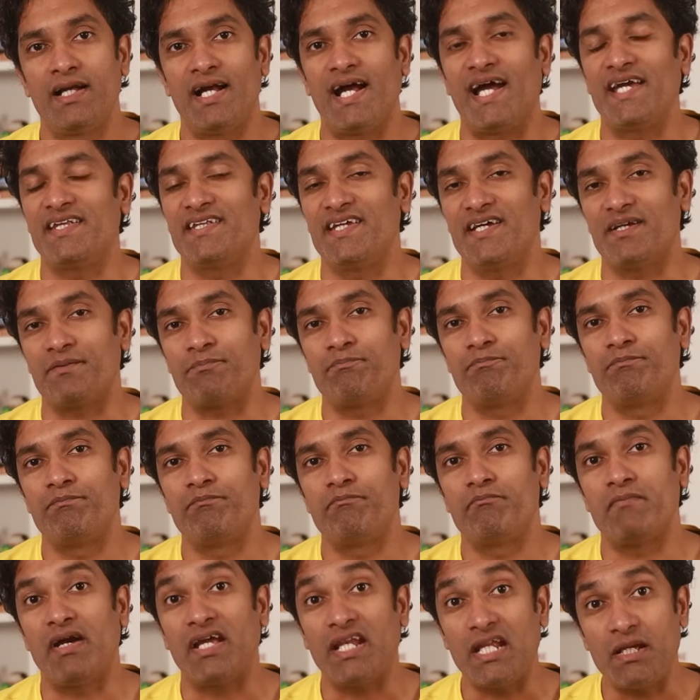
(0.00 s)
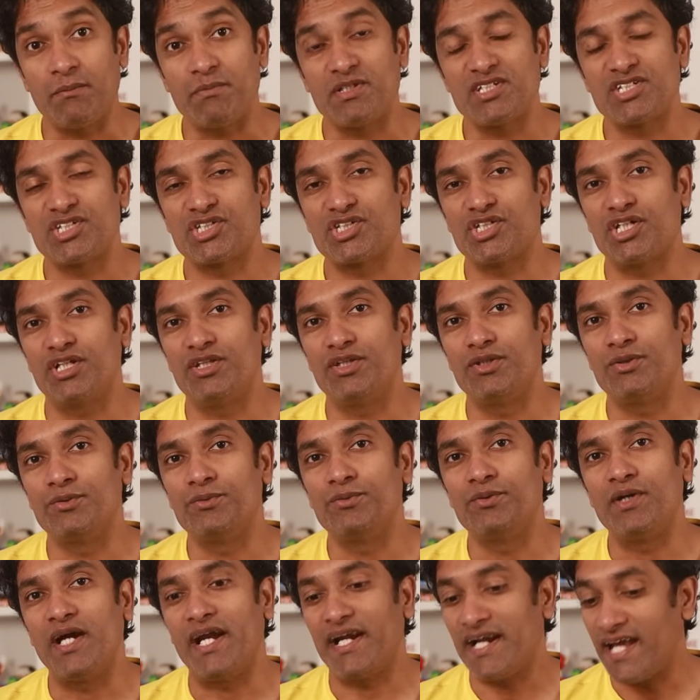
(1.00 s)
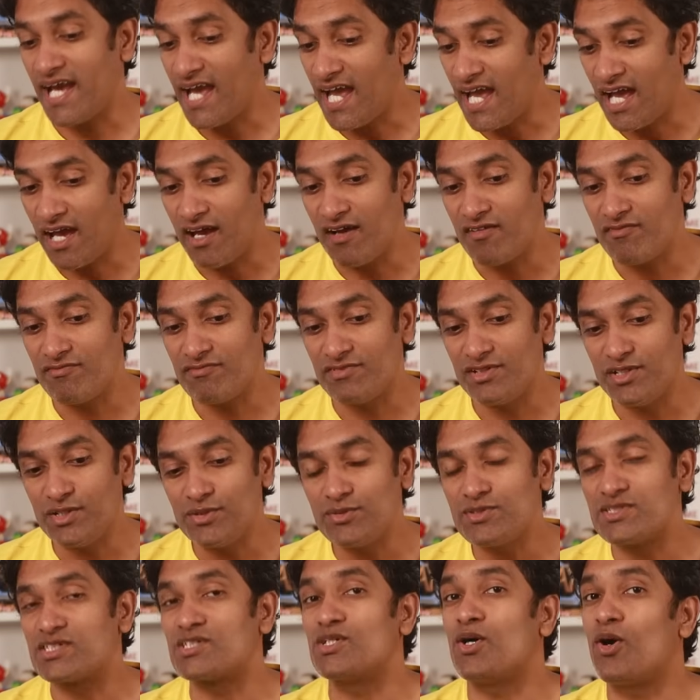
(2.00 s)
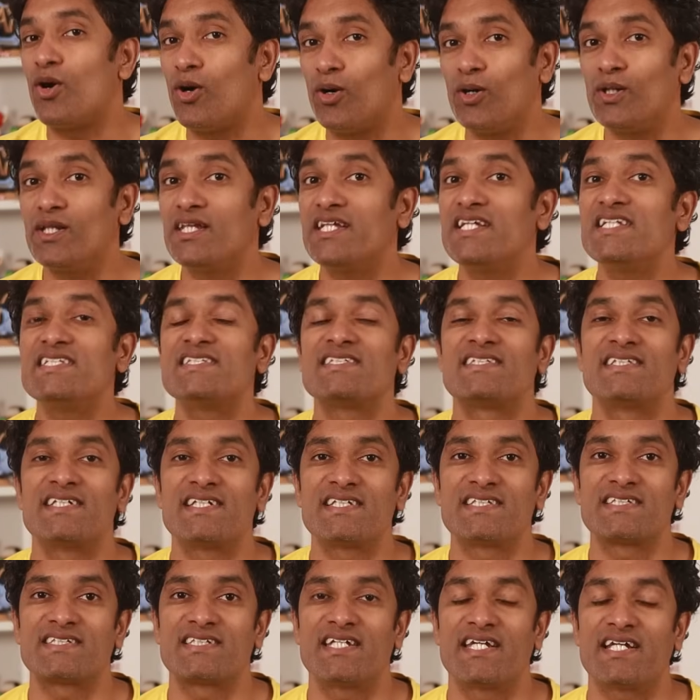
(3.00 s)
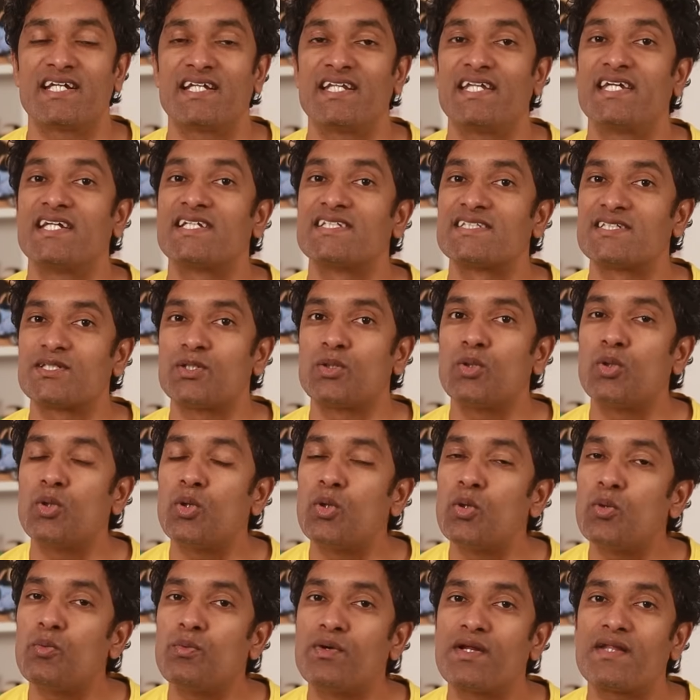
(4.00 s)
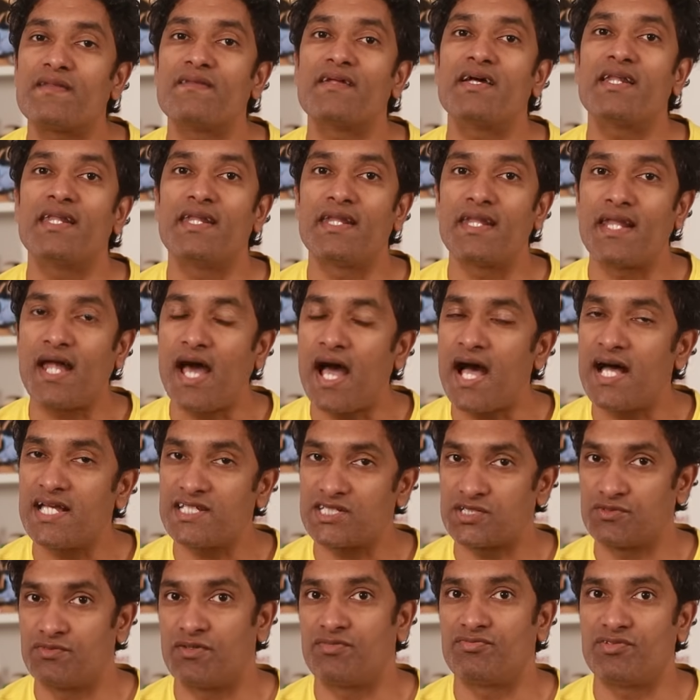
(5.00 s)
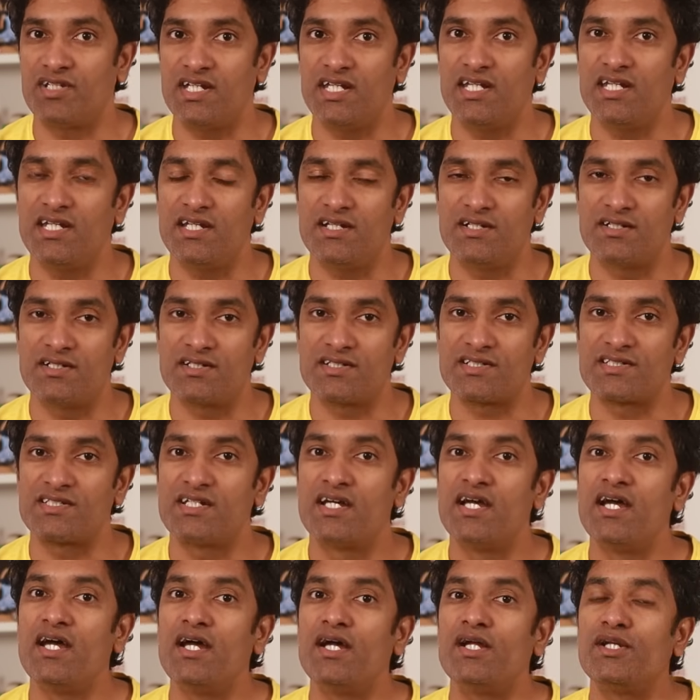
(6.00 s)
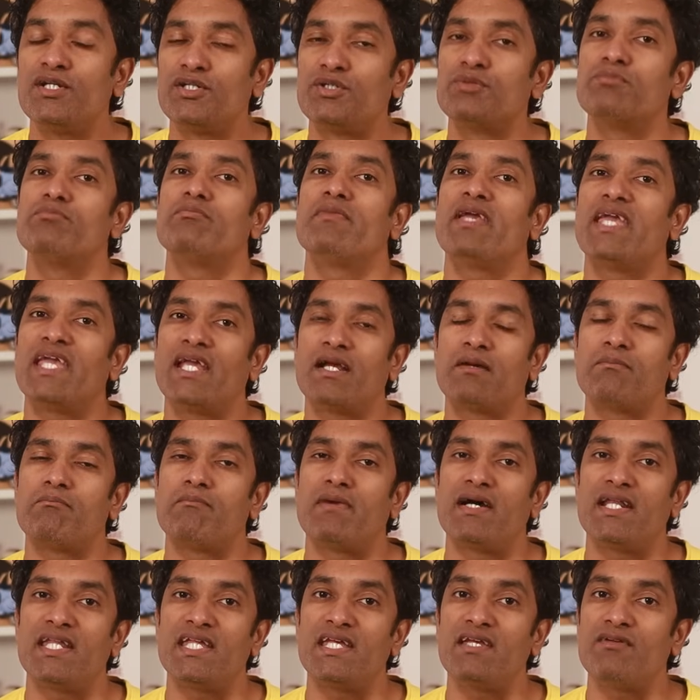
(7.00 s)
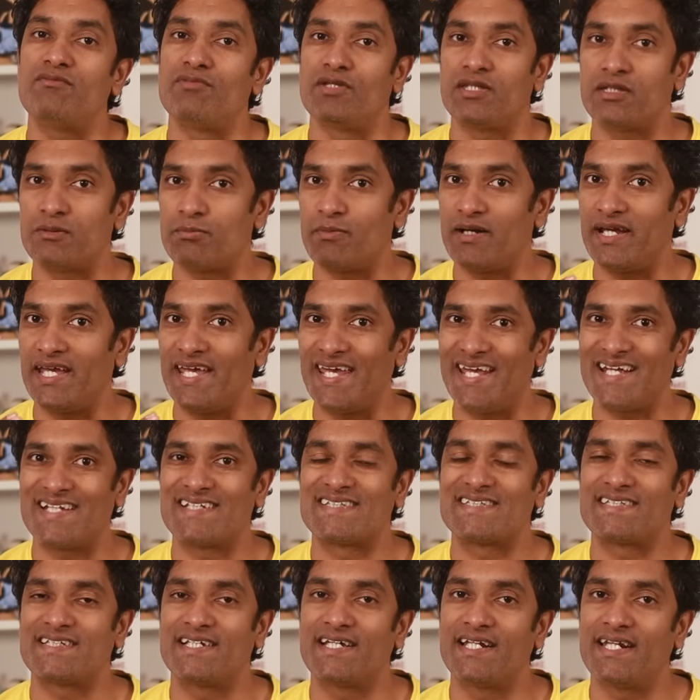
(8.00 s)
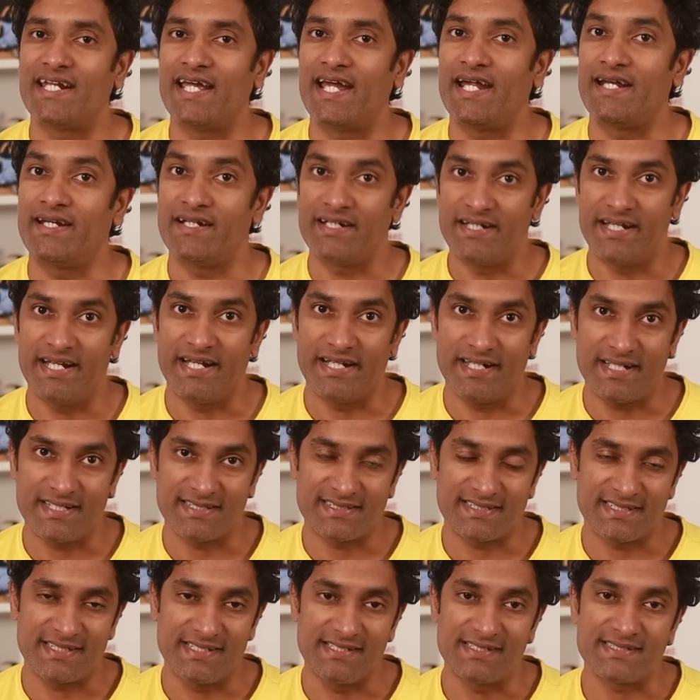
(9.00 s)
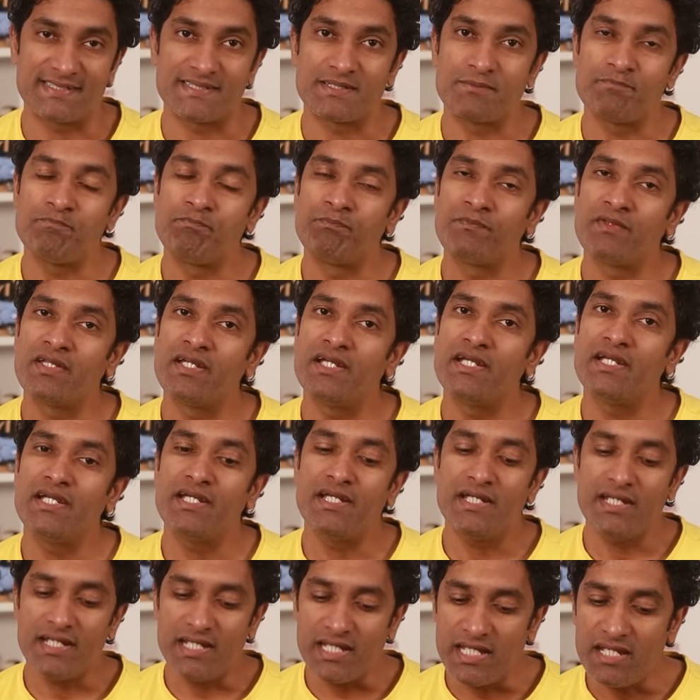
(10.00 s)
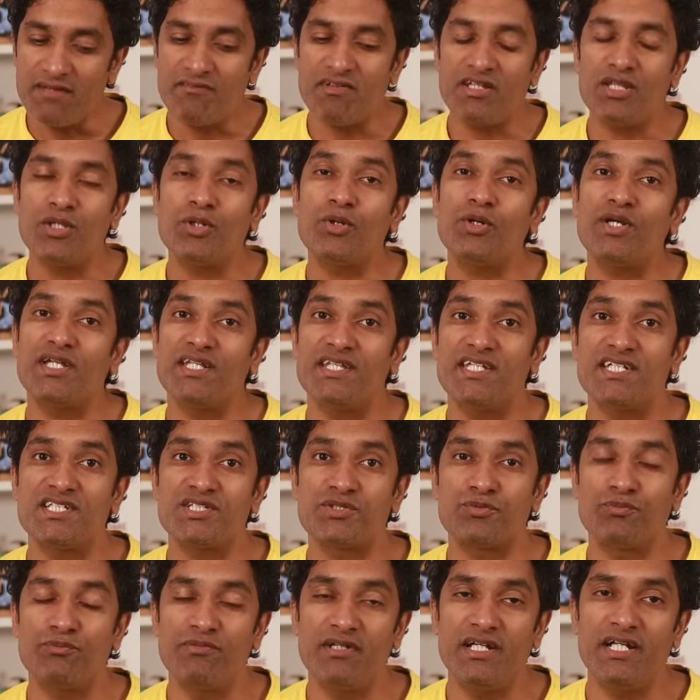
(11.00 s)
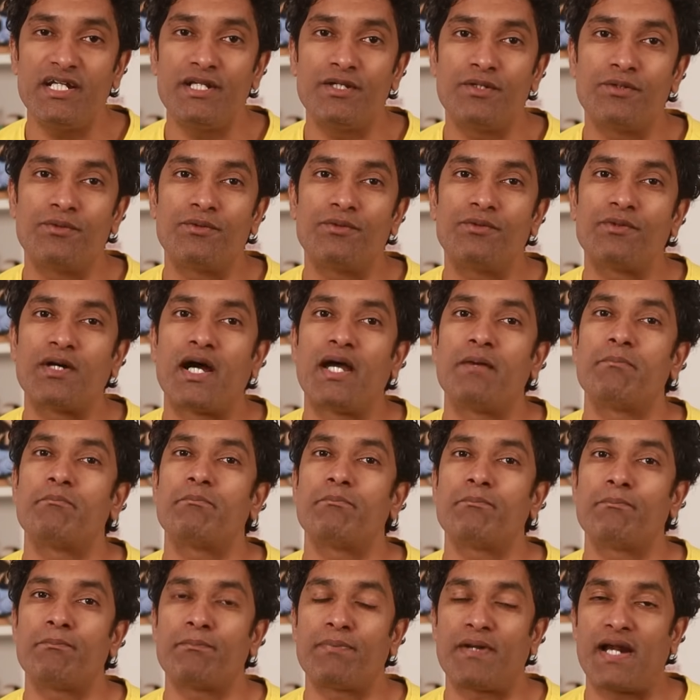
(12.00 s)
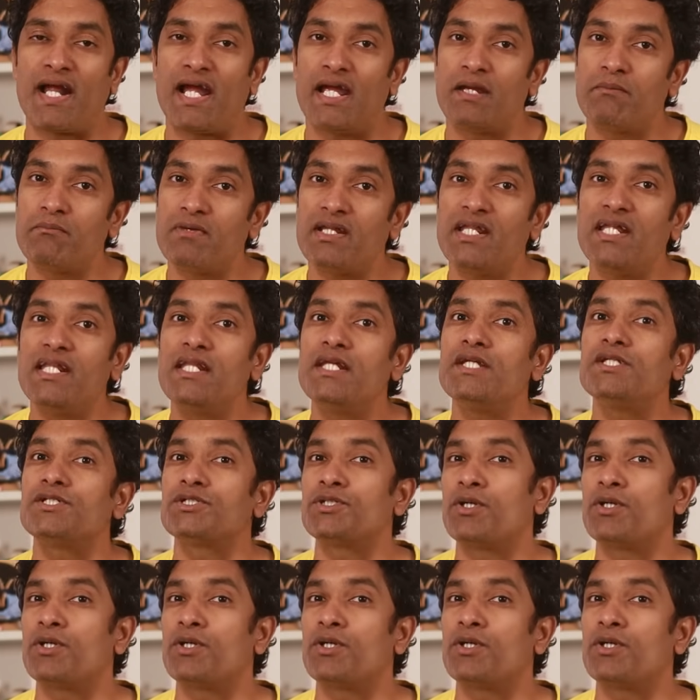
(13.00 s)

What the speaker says: Hi there, my name is Chandoo, and I have used all these 6 techniques over the last 15 years to make money with my Excel and data skills. Even though in this video, I'm primarily